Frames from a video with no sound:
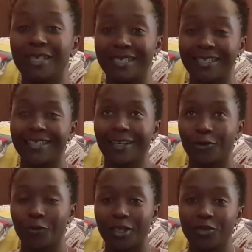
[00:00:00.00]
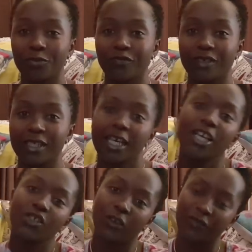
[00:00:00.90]
I sit here to watch movies.
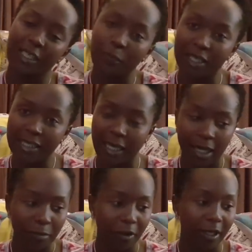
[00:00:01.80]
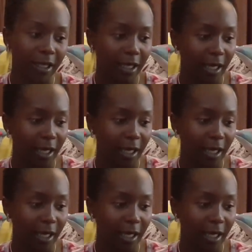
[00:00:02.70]
So I've just placed the camera here.